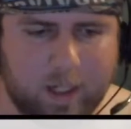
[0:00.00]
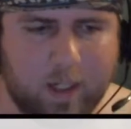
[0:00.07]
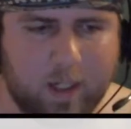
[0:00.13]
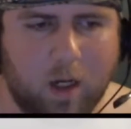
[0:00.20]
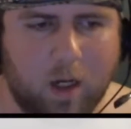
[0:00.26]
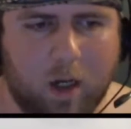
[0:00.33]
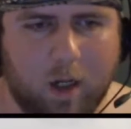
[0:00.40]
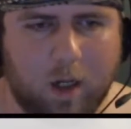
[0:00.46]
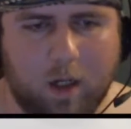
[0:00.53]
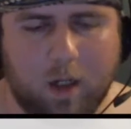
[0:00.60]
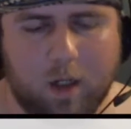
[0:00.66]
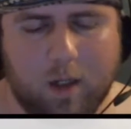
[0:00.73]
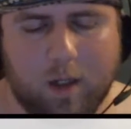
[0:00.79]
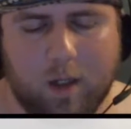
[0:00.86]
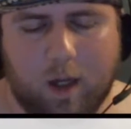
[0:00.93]
gone,
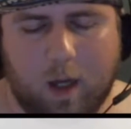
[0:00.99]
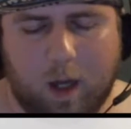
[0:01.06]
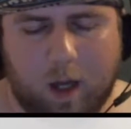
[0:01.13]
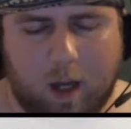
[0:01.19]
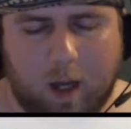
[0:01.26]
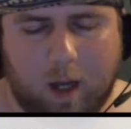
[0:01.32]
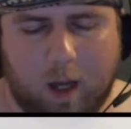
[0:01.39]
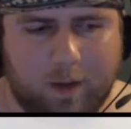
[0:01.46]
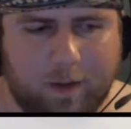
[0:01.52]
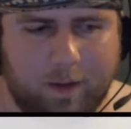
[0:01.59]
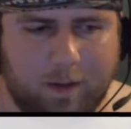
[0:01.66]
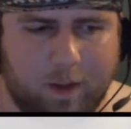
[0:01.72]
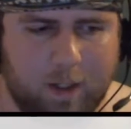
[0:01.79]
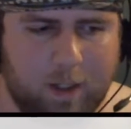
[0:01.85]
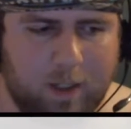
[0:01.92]

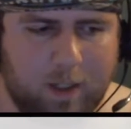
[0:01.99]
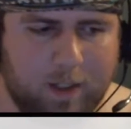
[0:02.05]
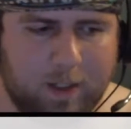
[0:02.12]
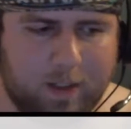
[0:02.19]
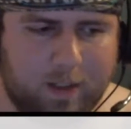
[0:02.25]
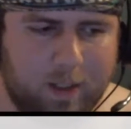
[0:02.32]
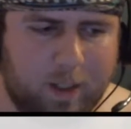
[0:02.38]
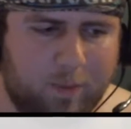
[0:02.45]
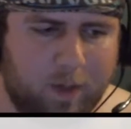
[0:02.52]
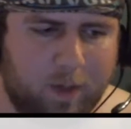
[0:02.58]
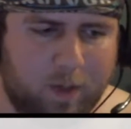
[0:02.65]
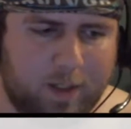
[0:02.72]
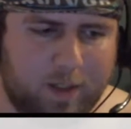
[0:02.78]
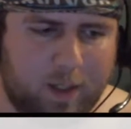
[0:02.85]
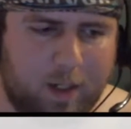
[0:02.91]
the Zeke,
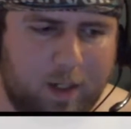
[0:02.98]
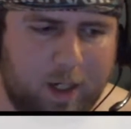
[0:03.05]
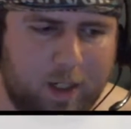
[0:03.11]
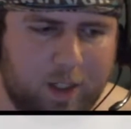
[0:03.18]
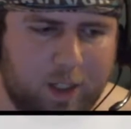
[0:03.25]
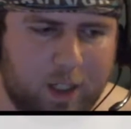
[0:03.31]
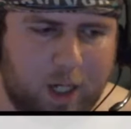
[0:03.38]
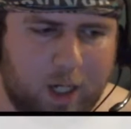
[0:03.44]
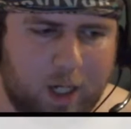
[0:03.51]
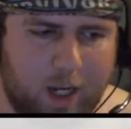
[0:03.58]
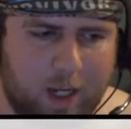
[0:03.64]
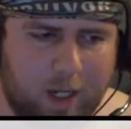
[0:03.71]
Brett, Sunday, Jay